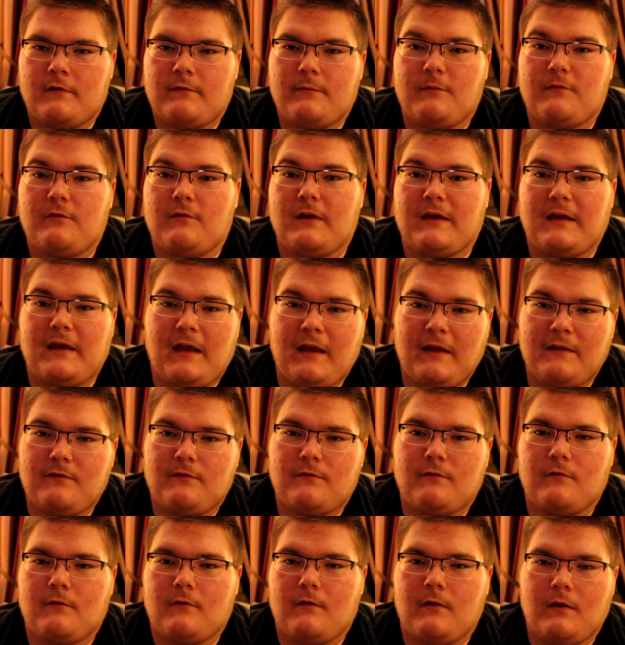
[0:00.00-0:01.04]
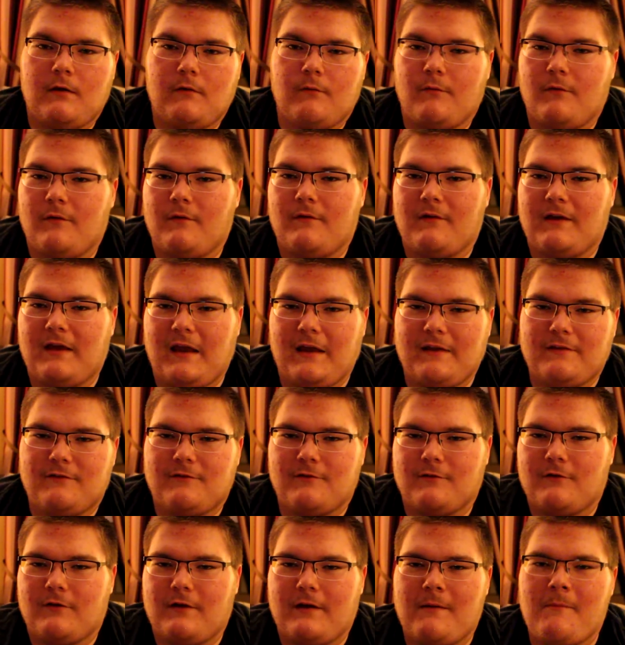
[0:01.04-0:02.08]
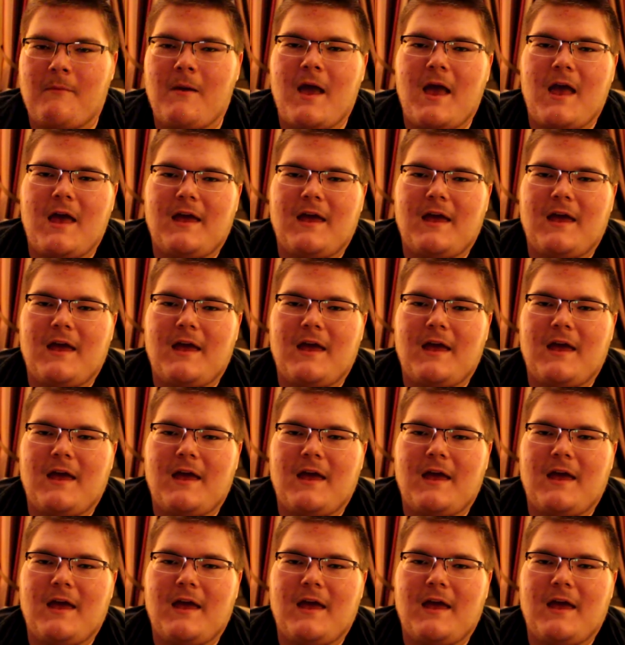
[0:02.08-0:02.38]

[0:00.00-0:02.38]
especially like Instagram